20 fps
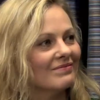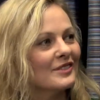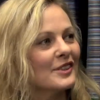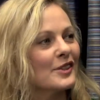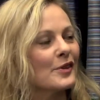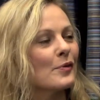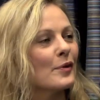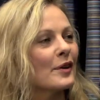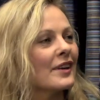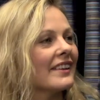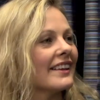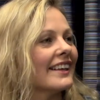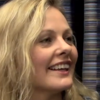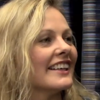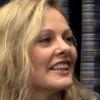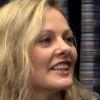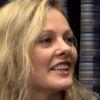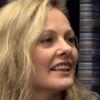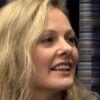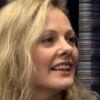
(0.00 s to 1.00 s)
So what are
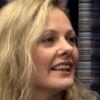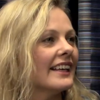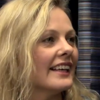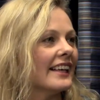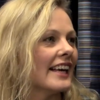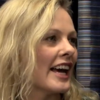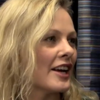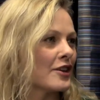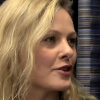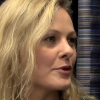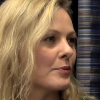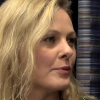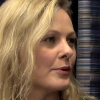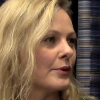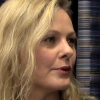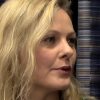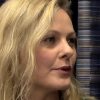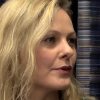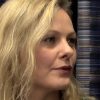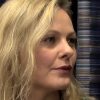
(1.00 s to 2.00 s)
the key
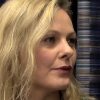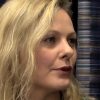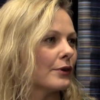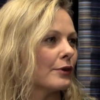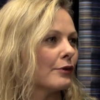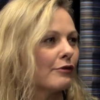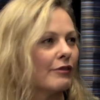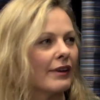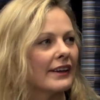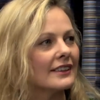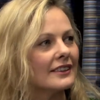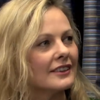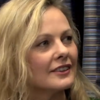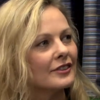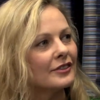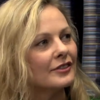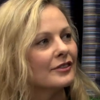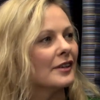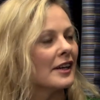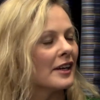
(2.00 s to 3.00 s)
attributes for
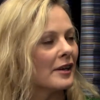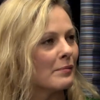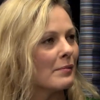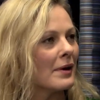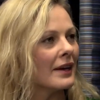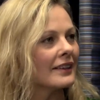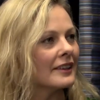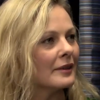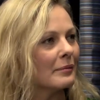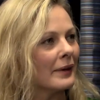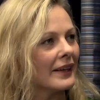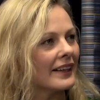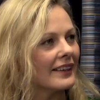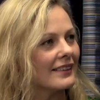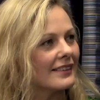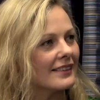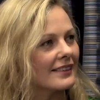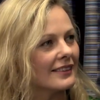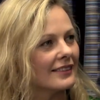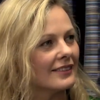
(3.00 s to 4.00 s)
effective market
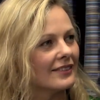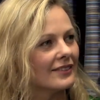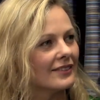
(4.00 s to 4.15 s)
makers?